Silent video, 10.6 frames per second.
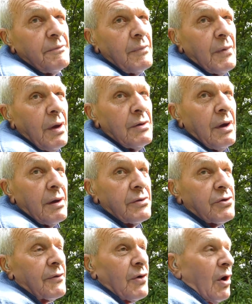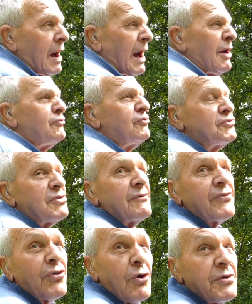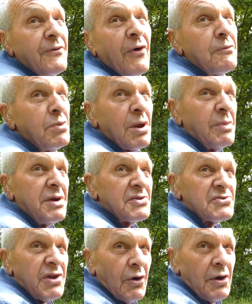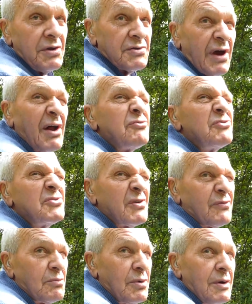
All right. I've got hundreds of 35 millimetre slides, hundreds of them.